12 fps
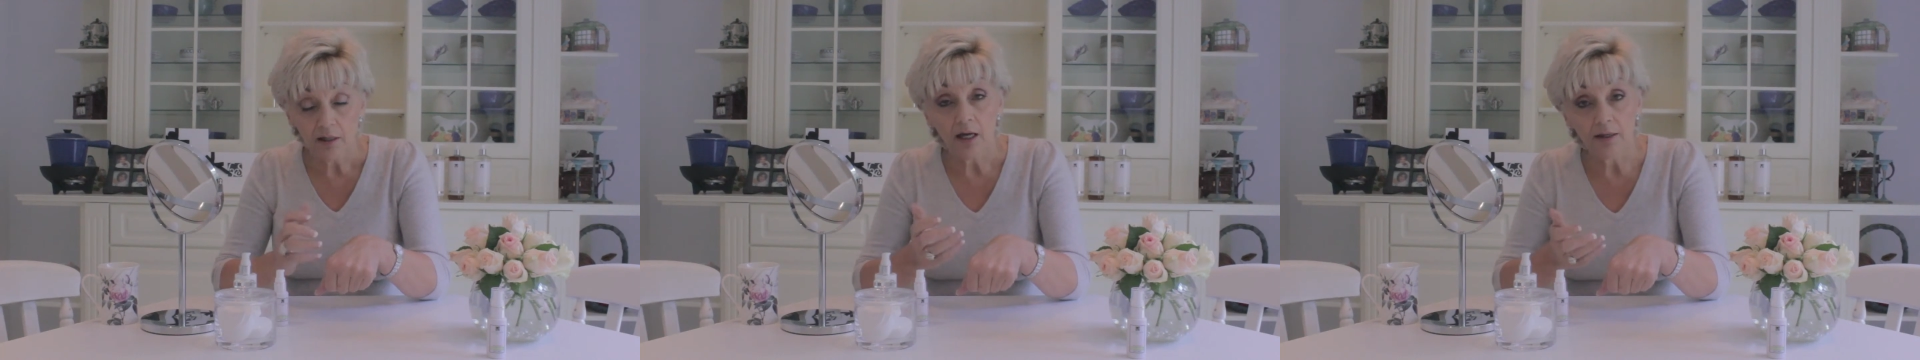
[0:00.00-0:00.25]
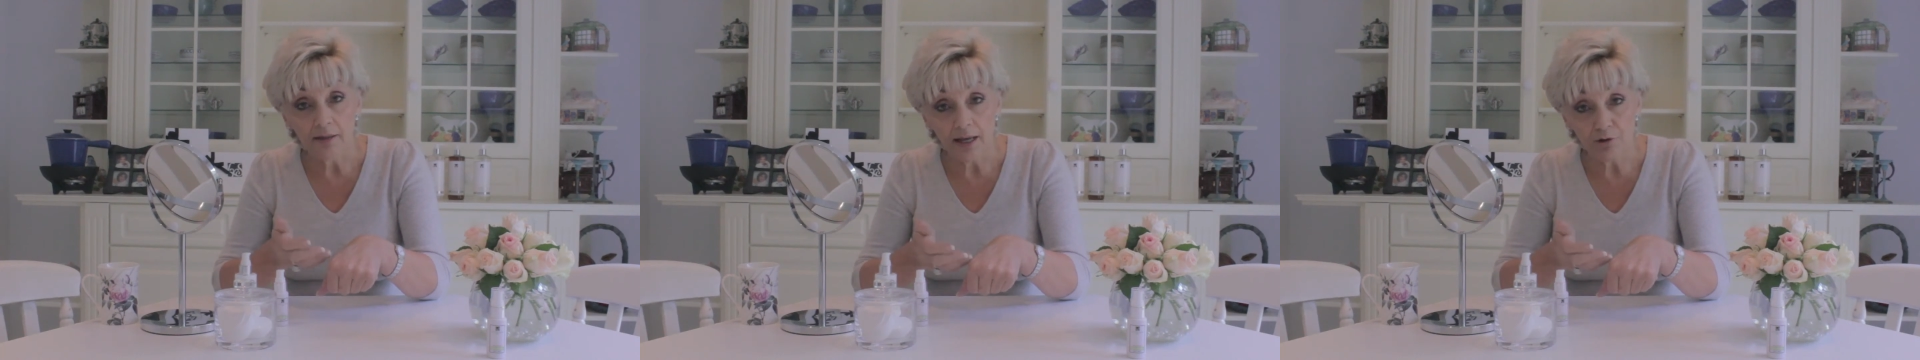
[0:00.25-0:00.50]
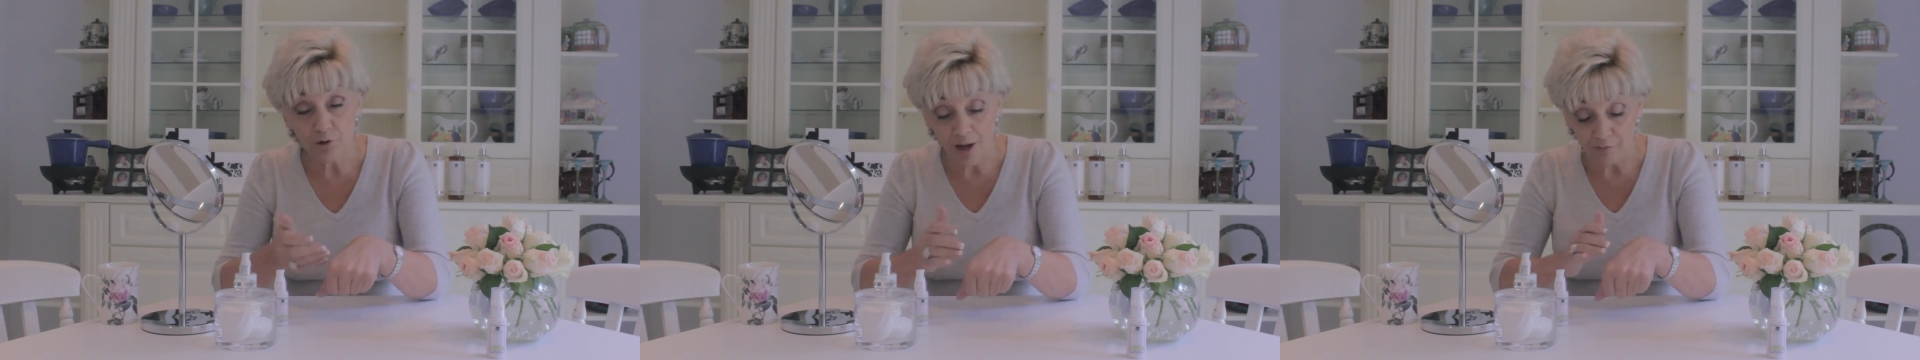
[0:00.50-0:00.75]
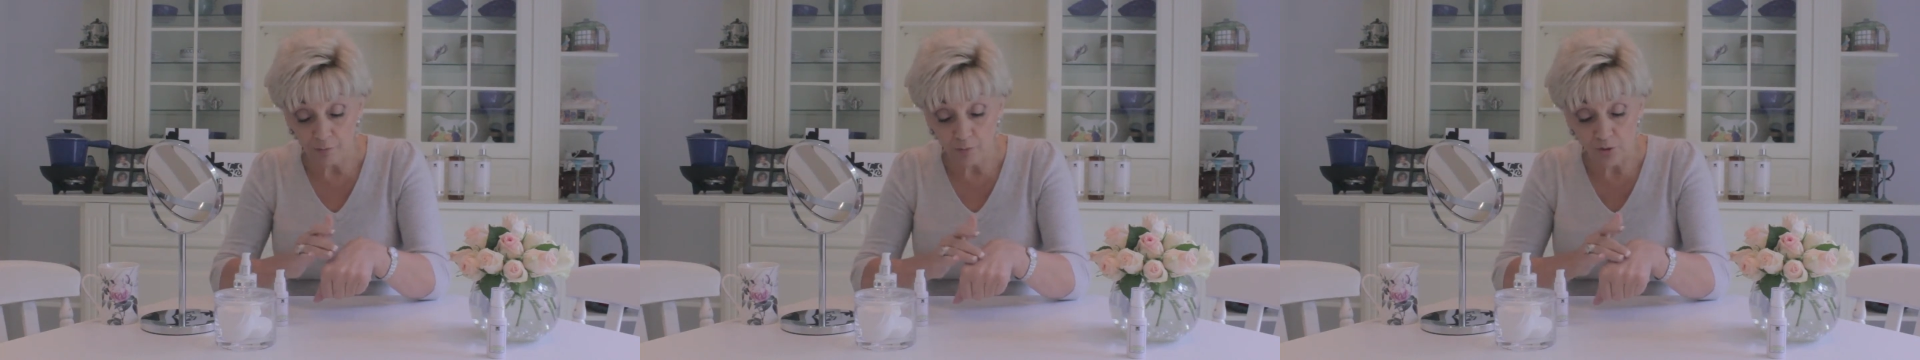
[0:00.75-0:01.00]
And now you
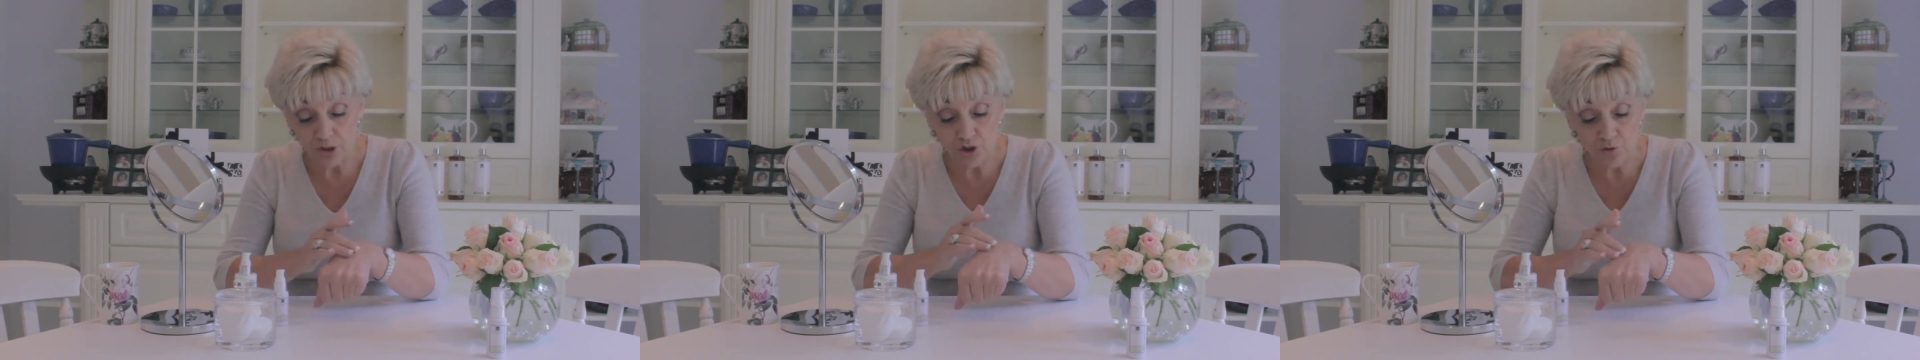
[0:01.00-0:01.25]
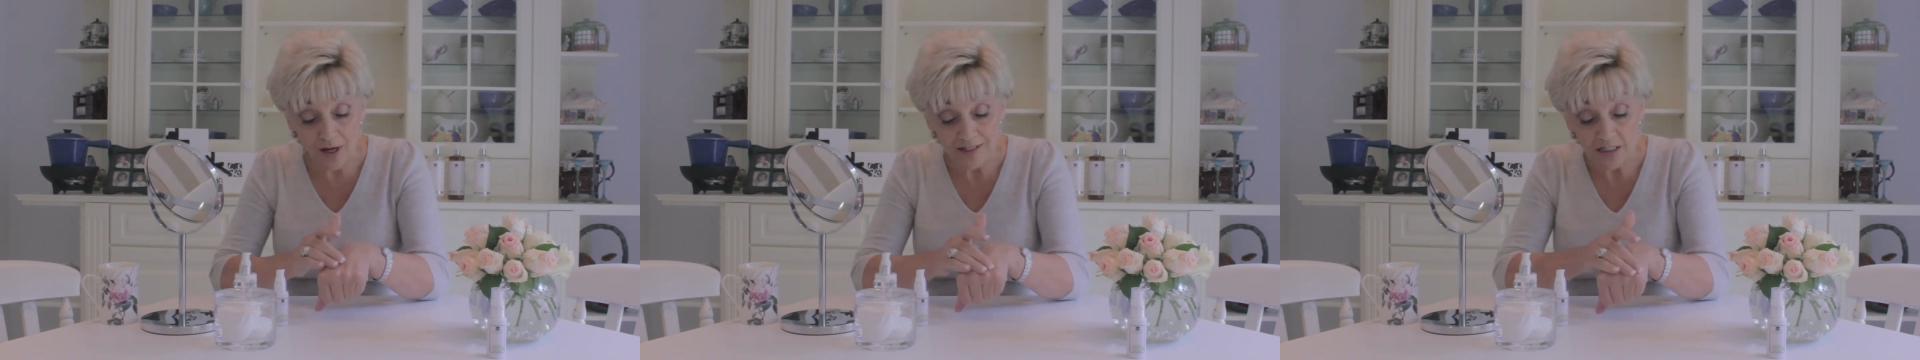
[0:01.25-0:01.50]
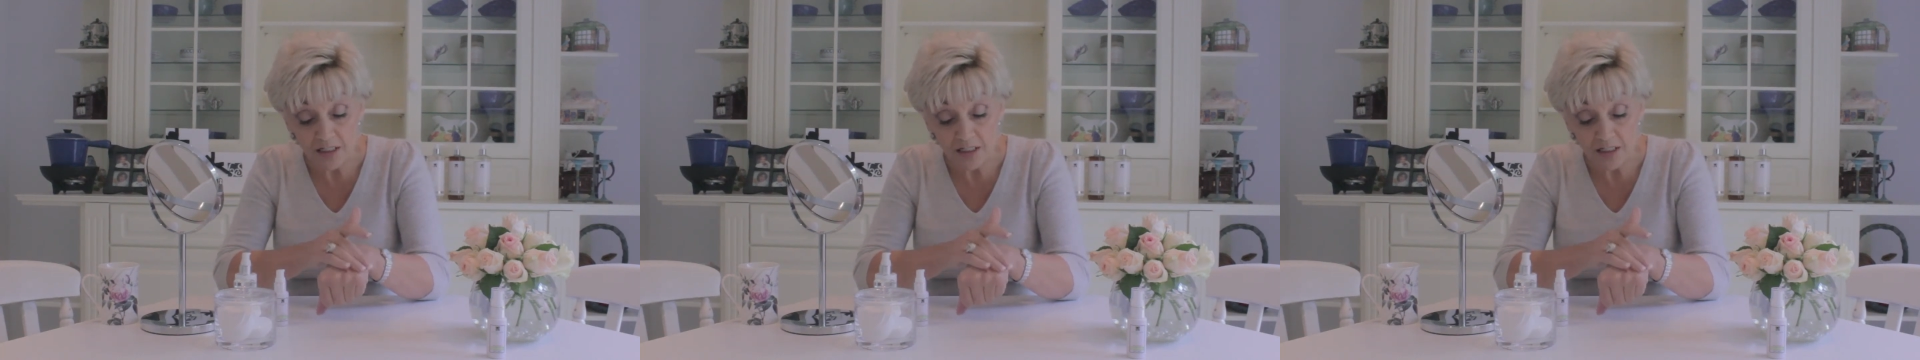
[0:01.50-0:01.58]
have a moisturizer